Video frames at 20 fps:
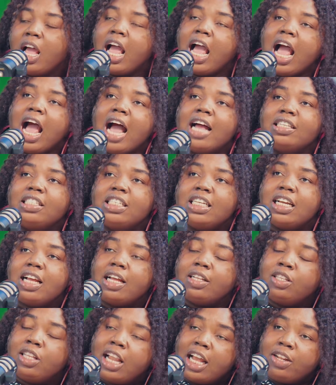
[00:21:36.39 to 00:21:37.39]
And
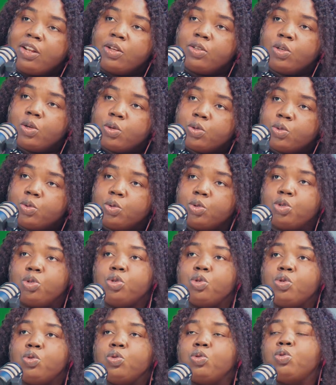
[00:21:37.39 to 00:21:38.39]
landlords also should
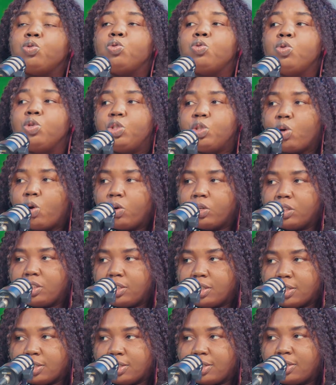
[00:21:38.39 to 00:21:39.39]
use good
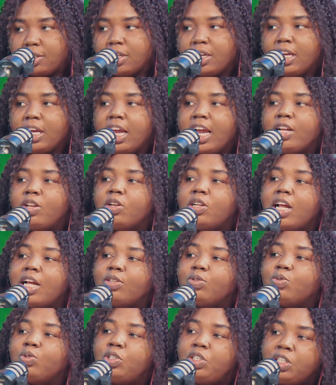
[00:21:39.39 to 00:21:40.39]
conscience in order to
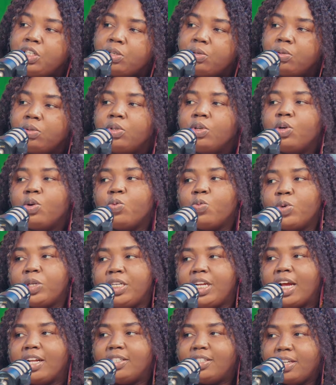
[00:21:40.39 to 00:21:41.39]
deal with
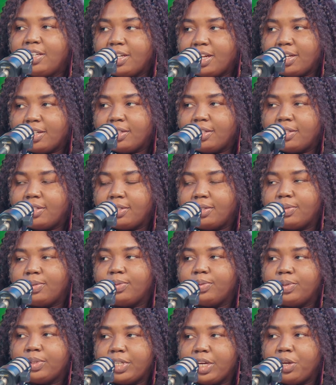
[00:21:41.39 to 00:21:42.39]
their tenants.
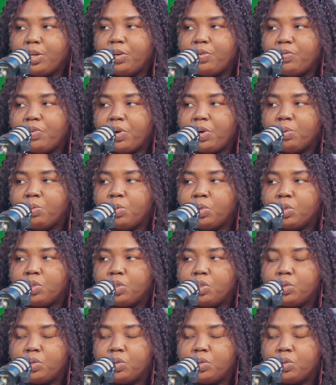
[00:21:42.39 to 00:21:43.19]
Thank you very much.